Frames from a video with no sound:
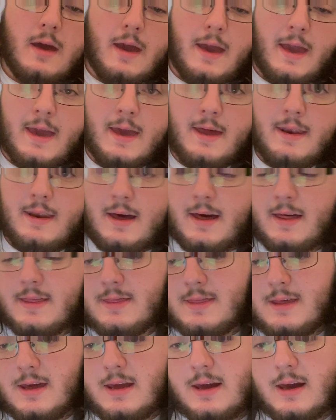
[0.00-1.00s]
And I
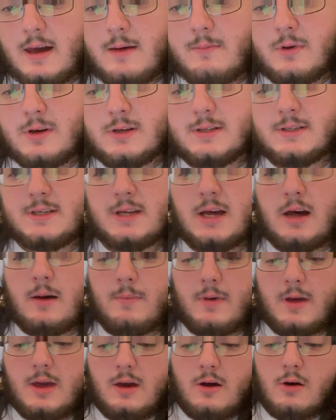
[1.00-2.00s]
think I'm going to
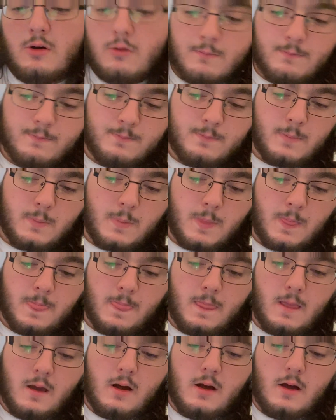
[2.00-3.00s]
stop here.
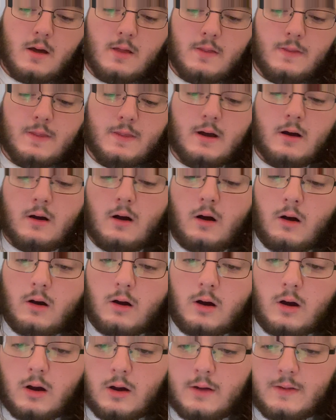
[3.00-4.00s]

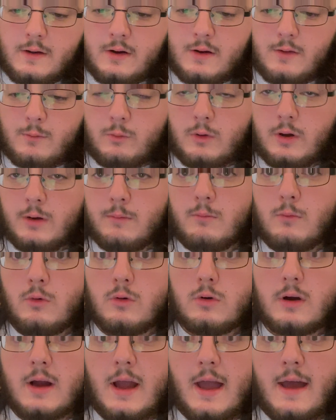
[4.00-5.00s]
There is one
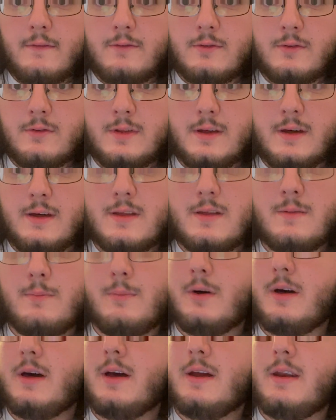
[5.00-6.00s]
more after this,
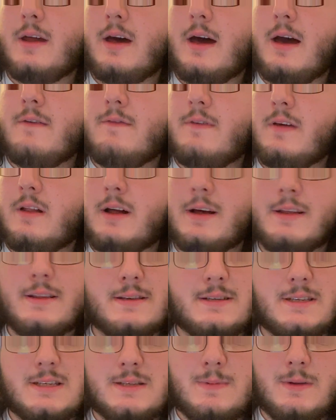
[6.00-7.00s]
but I feel like
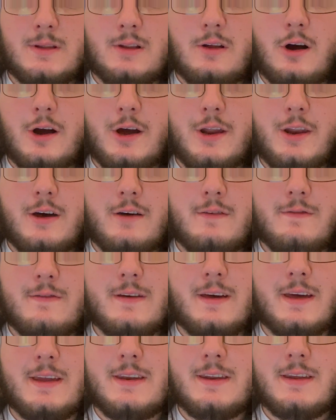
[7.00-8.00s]
this has been long enough,
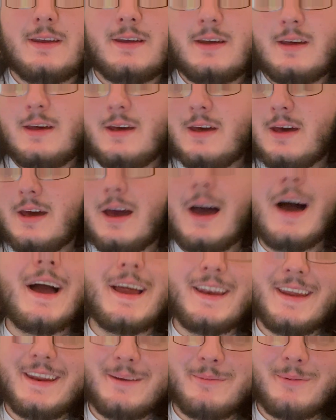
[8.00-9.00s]
and
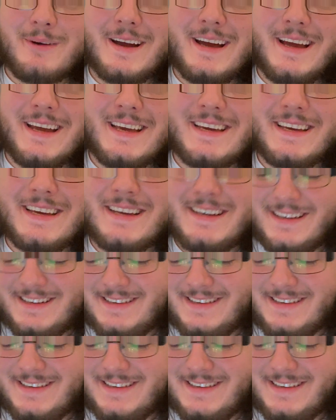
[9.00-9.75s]
I need a break.